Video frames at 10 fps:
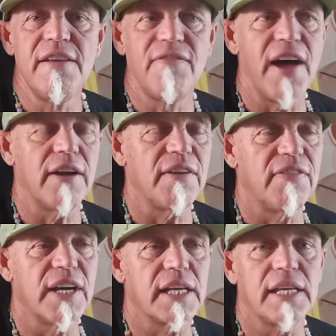Found a
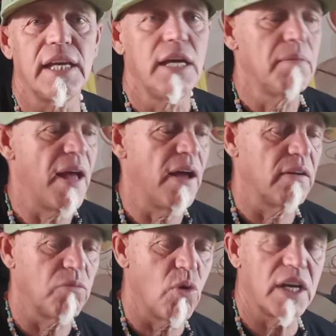fucking
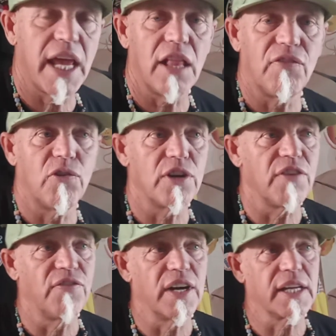pound one
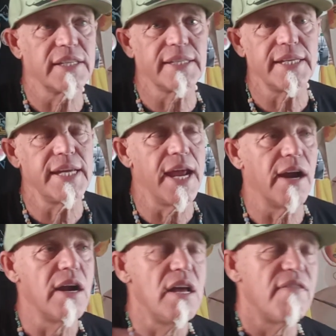California fucking sea
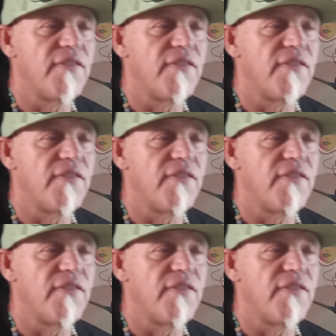hare.